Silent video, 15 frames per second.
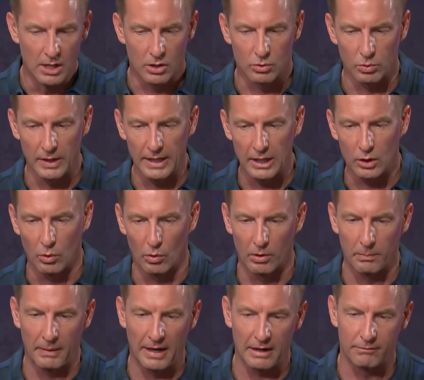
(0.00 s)
Gritty
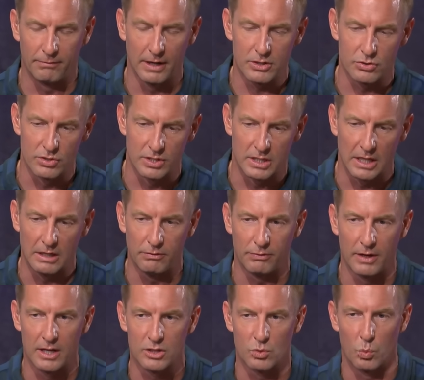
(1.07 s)
quarterback, veteran
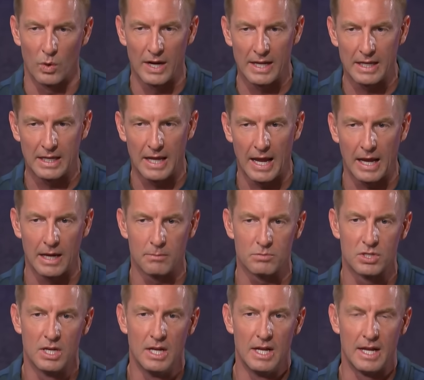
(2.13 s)
defense, winning
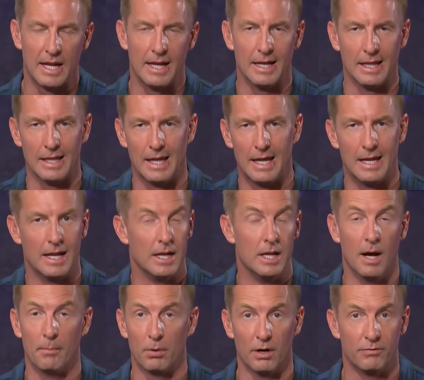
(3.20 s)
games in a, in a
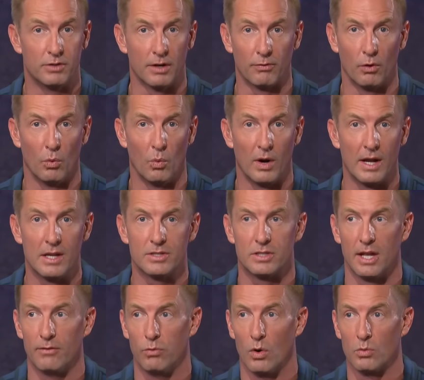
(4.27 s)
number of different ways.
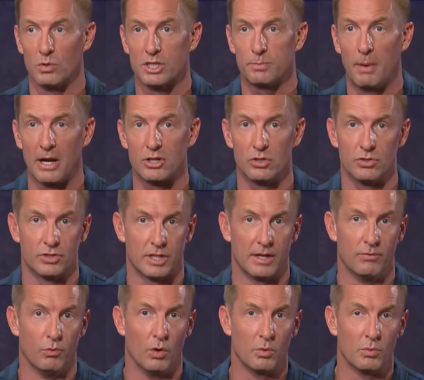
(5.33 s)
They've won with specials,
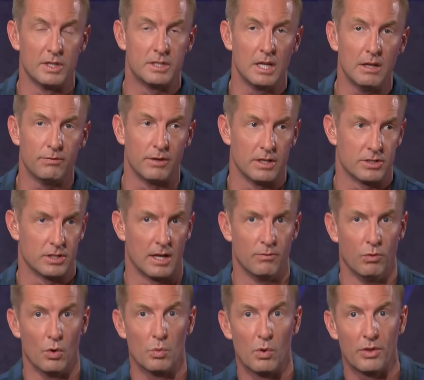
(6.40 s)
they've won with defense,
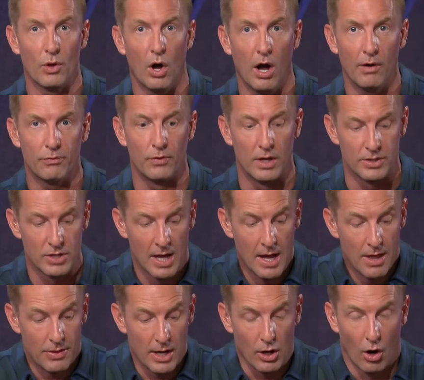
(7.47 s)
they've won with offense.
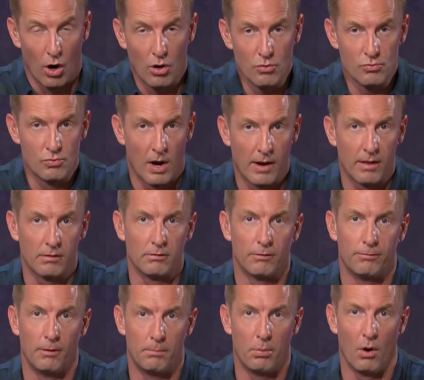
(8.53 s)
They are running
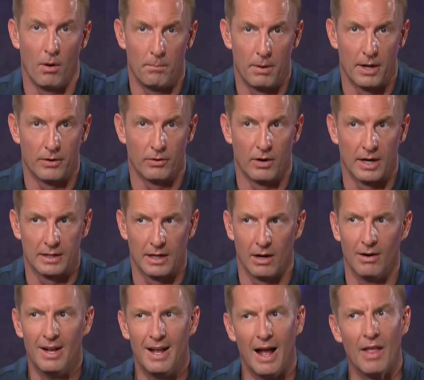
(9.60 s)
the football better right
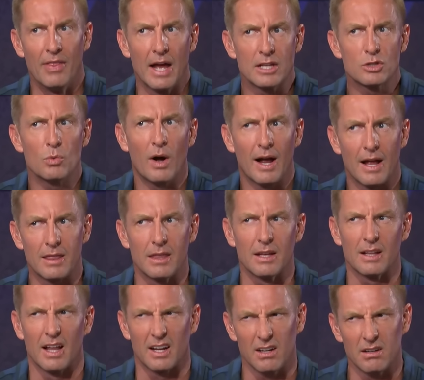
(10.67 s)
now. And that's why I
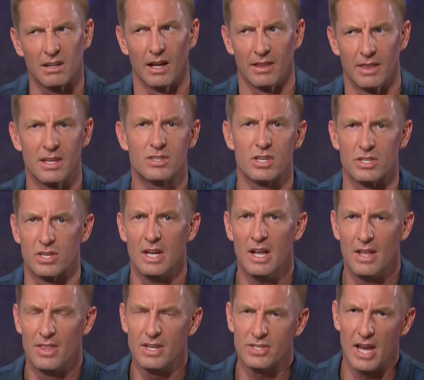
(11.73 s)
think like, okay, this is
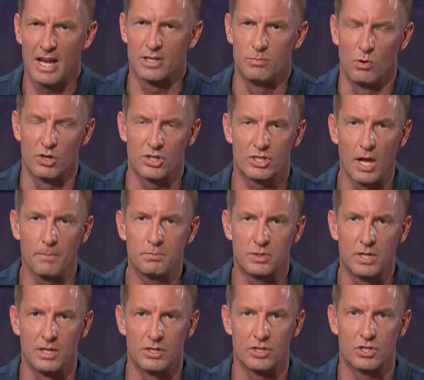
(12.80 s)
this has more
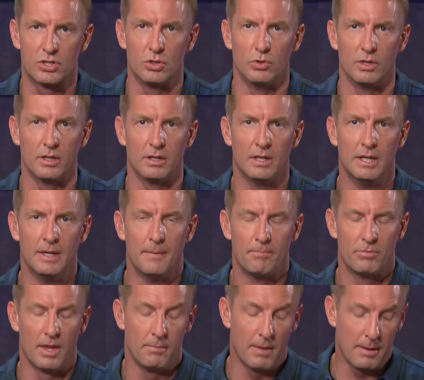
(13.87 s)
substance to it
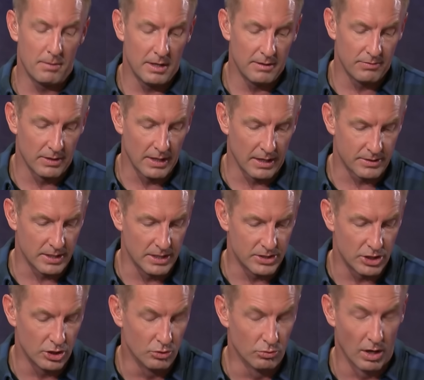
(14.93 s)
then maybe even that
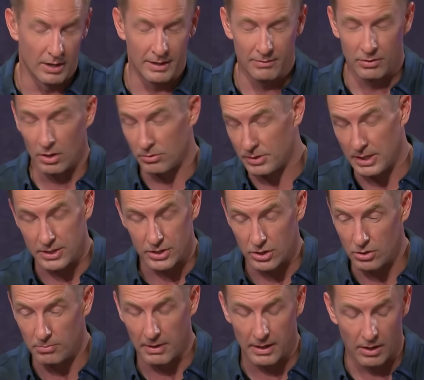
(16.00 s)
TCU run, even though
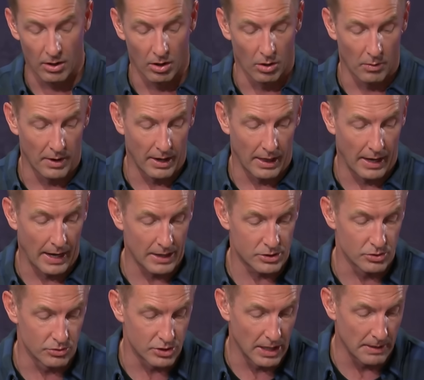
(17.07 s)
TCU made it all the way to the
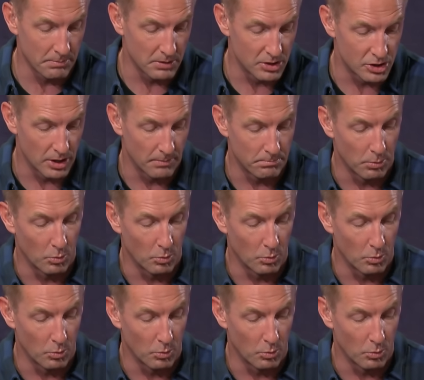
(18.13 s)
national championship.